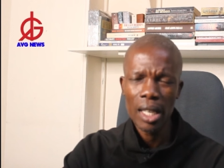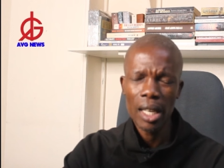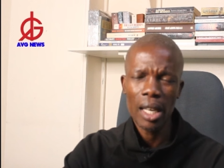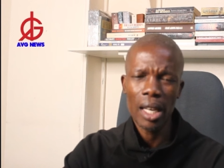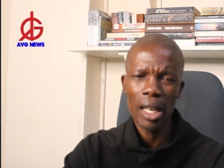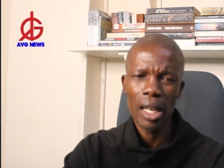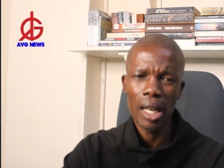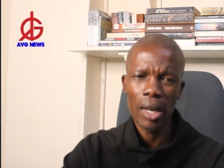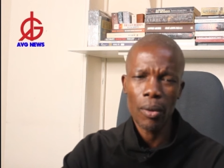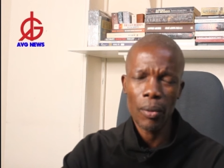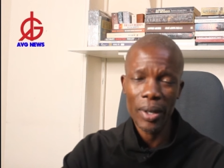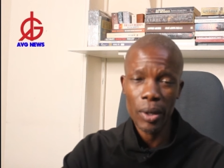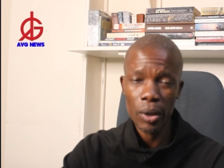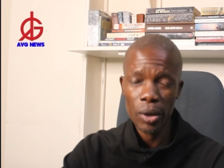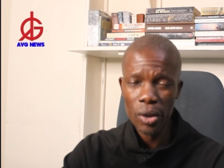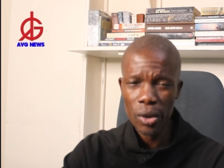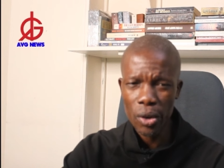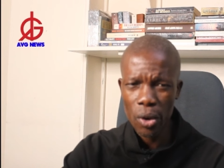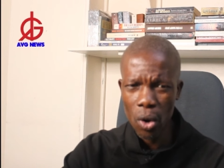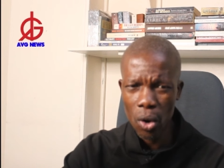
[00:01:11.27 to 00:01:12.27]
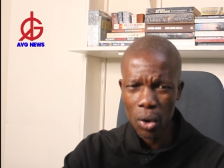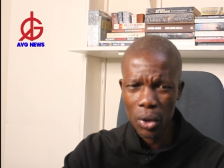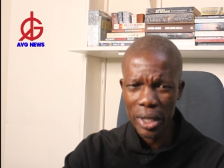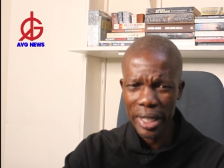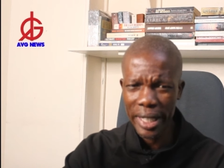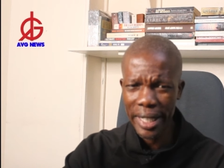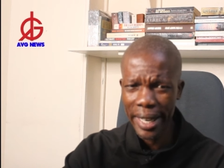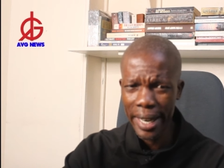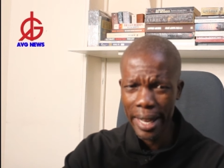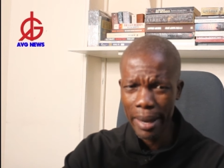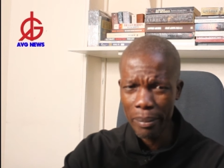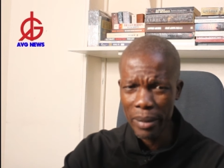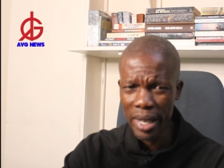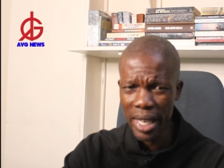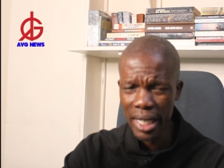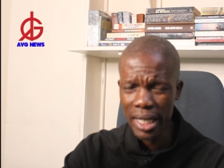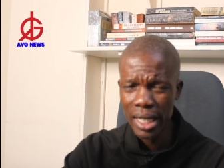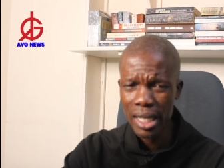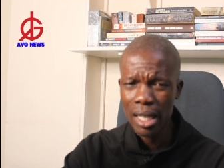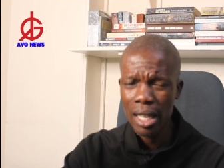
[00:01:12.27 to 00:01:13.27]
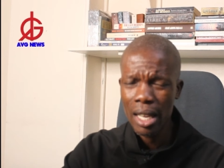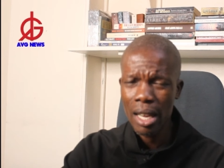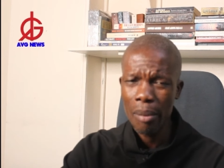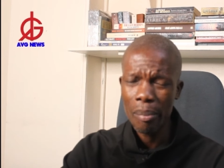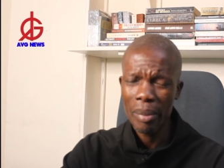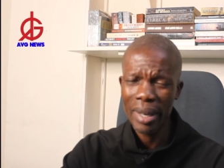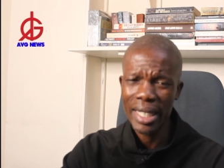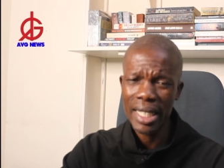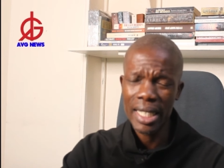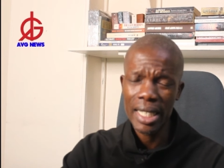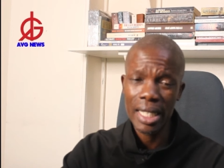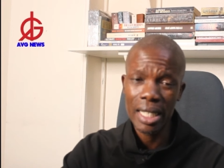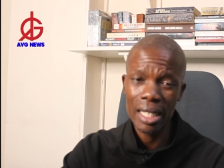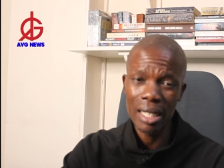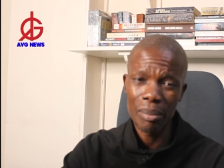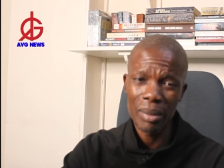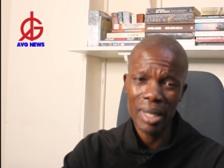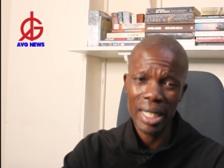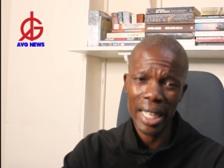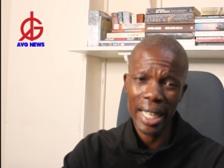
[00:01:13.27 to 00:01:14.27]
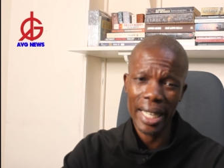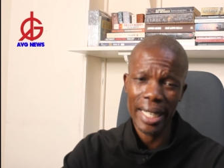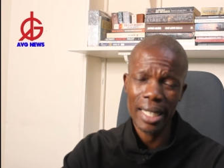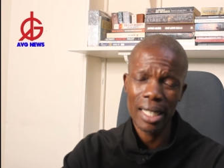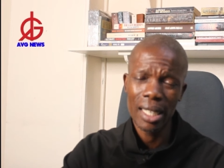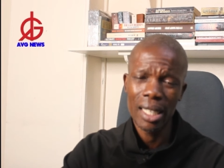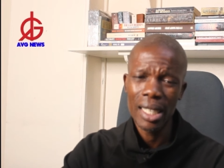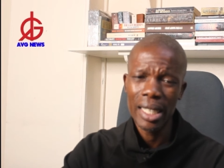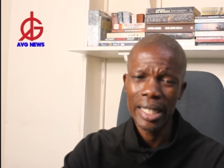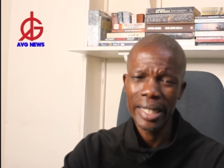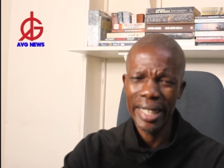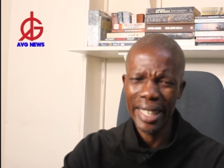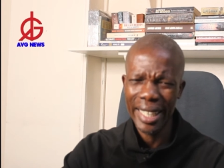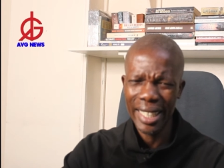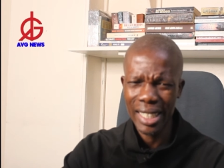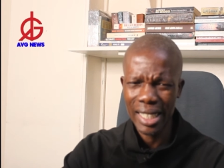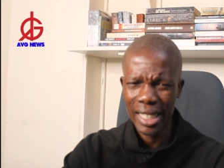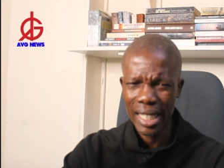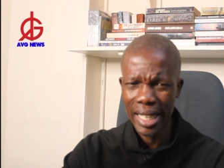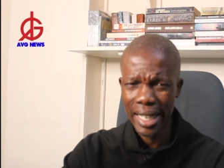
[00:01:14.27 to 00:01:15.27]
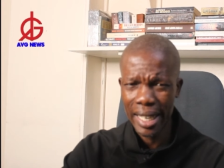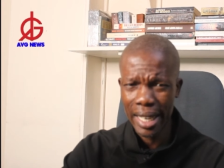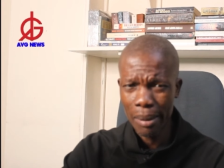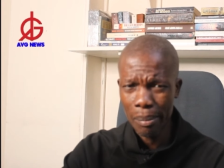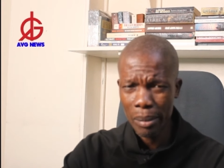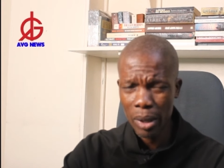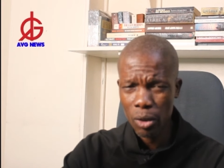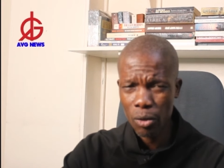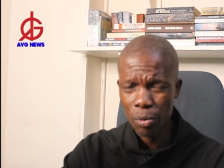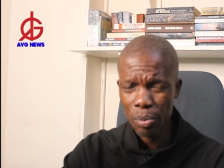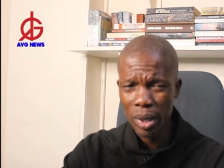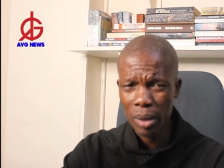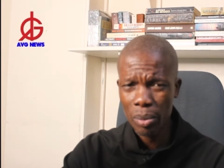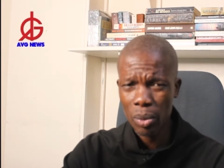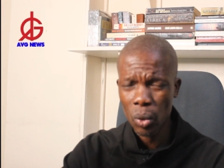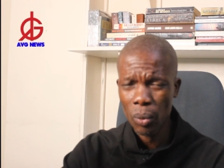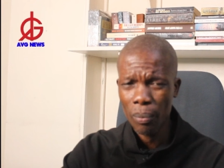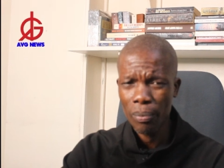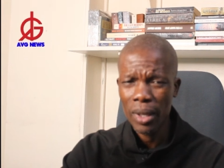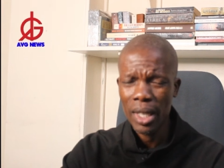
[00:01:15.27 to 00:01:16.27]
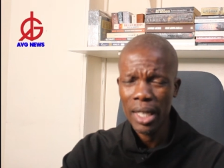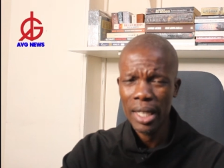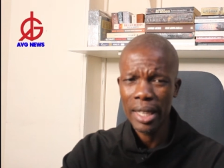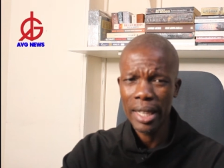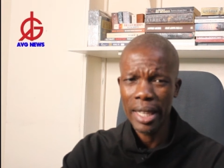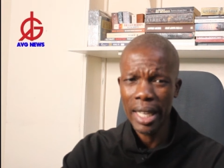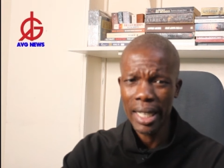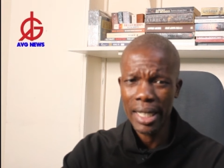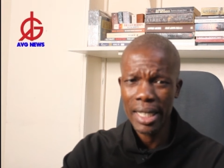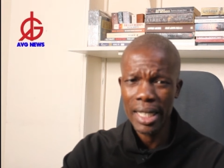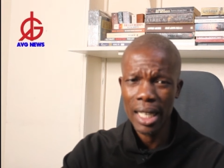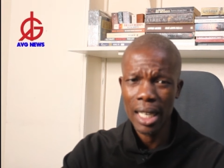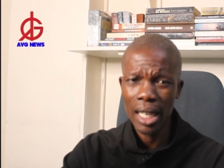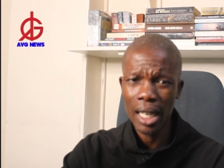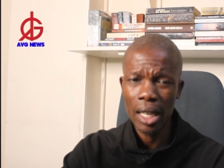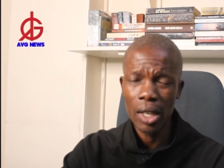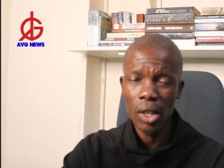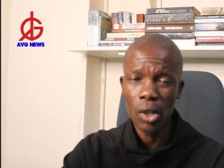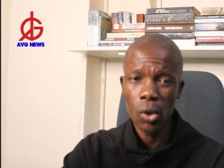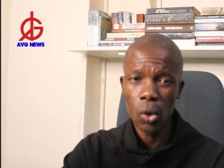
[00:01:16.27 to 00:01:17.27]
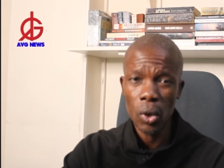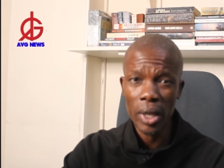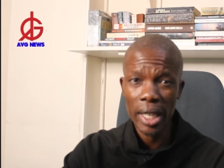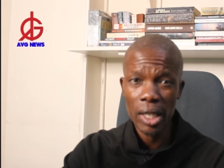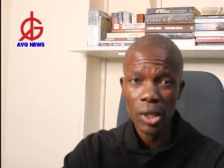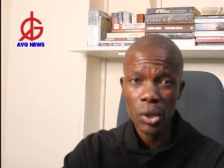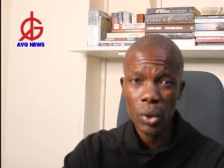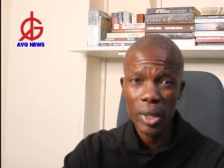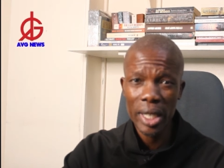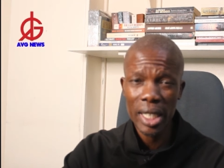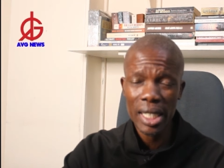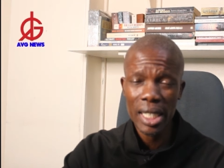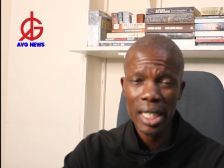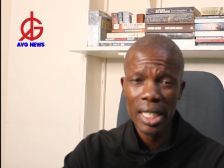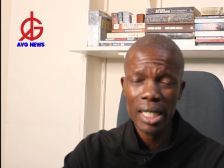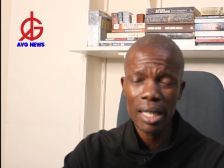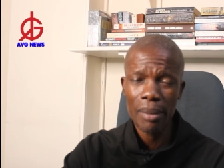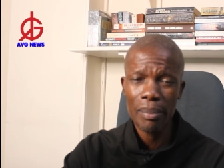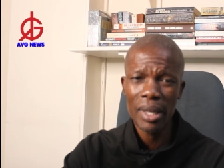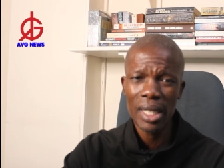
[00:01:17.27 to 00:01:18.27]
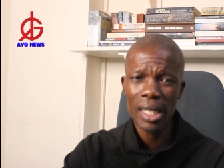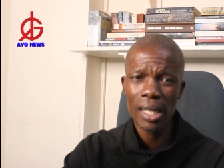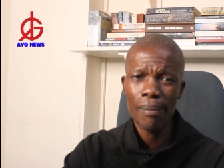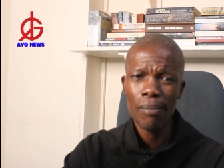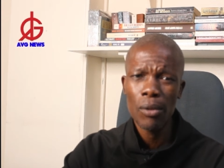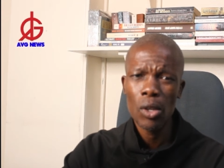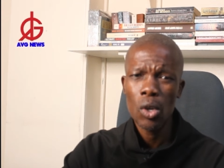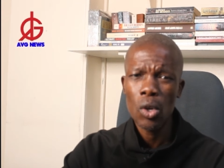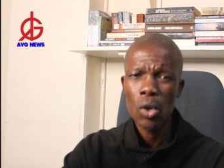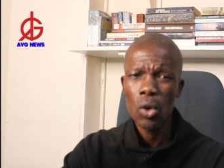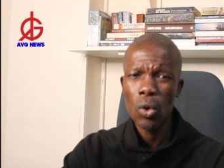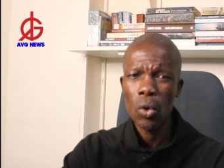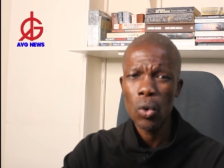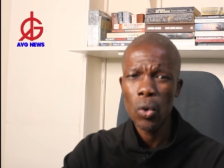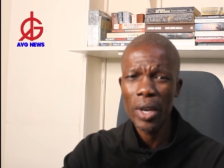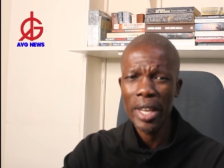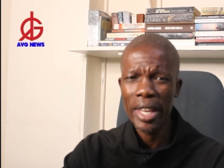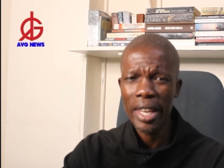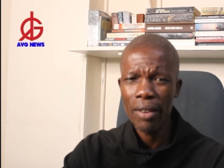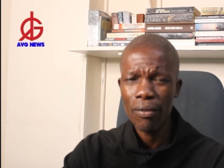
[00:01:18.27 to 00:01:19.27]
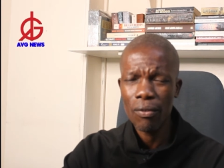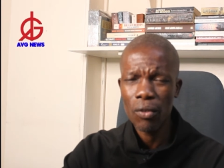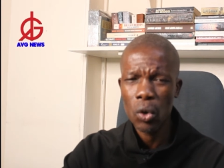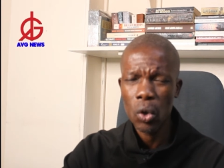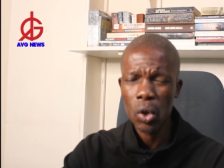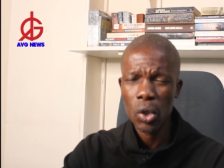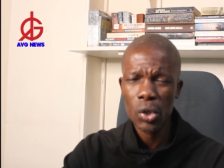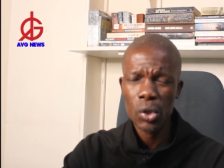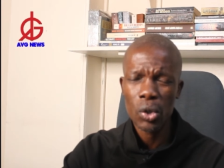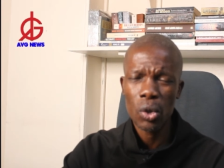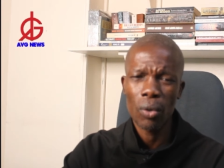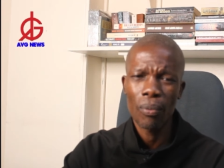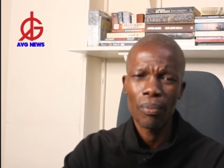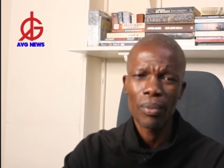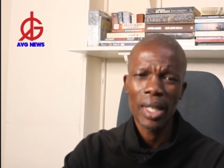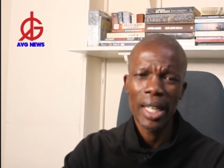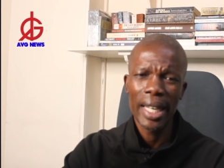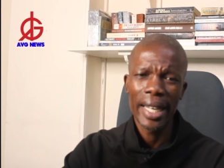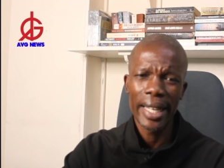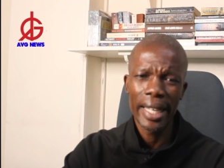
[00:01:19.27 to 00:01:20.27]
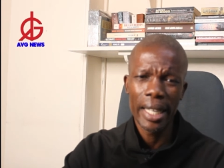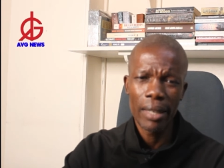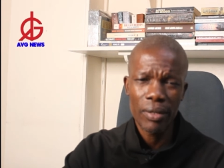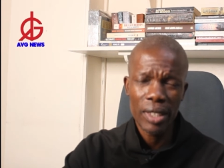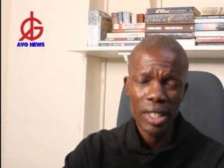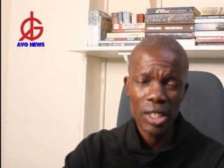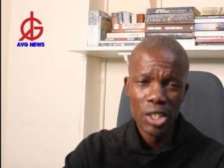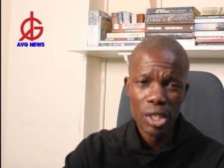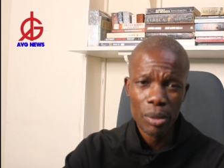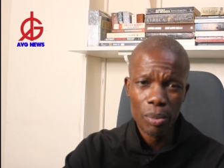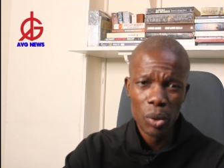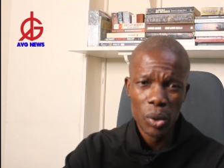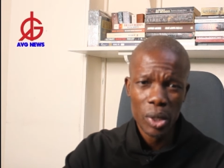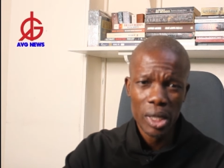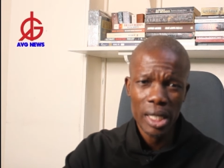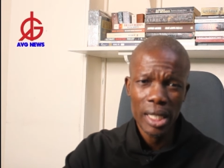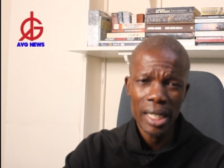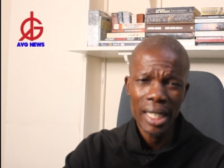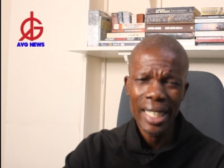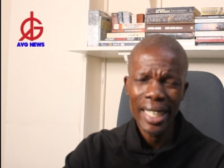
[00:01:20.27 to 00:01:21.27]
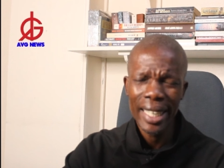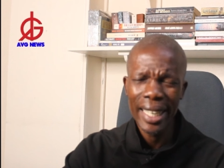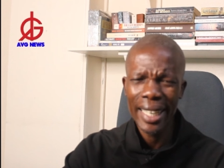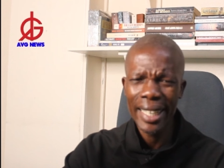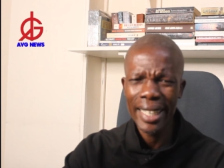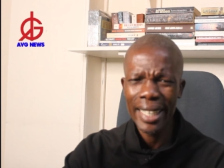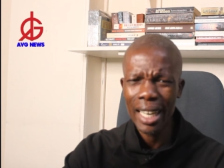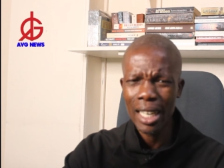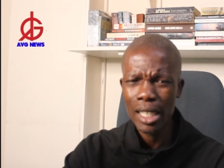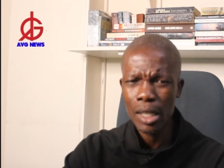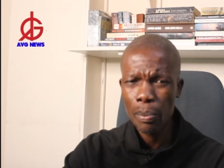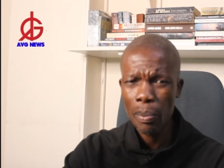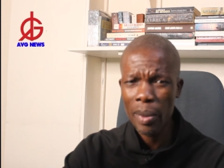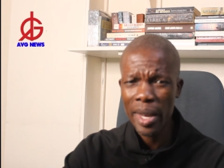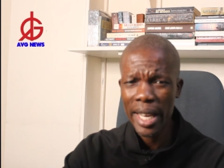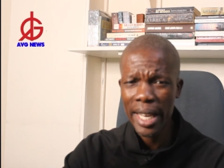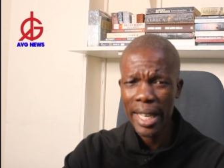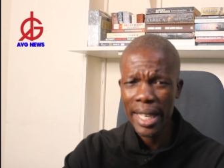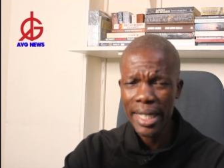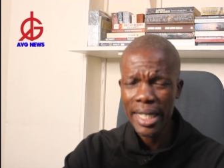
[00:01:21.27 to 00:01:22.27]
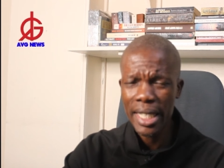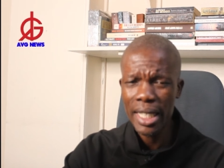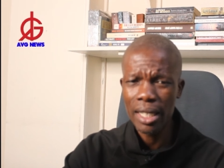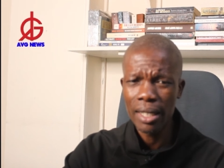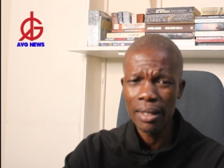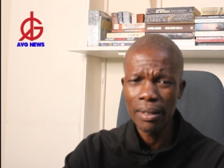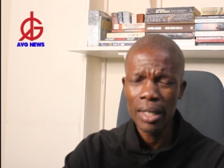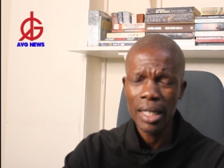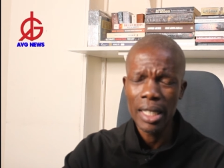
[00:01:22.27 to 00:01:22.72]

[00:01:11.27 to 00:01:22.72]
Uh, we don't know the name yet, but it seems like there is a number of people that are loyal to Nelson Chamisa. We have also left Triple C and are spearheading